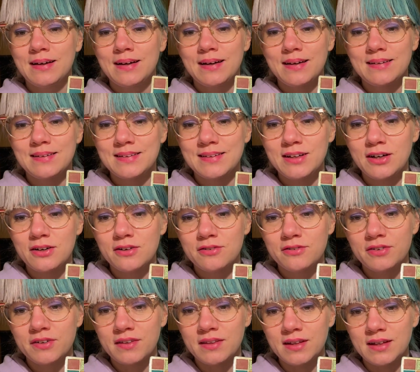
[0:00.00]
I love
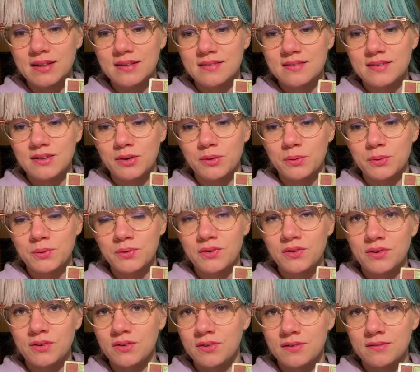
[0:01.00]
these
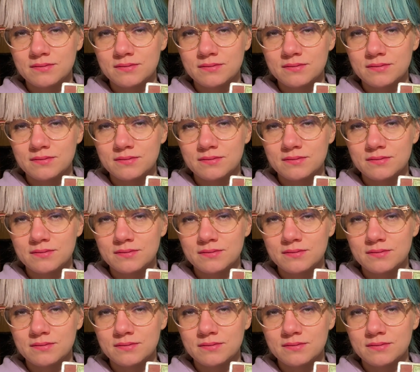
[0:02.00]
tones.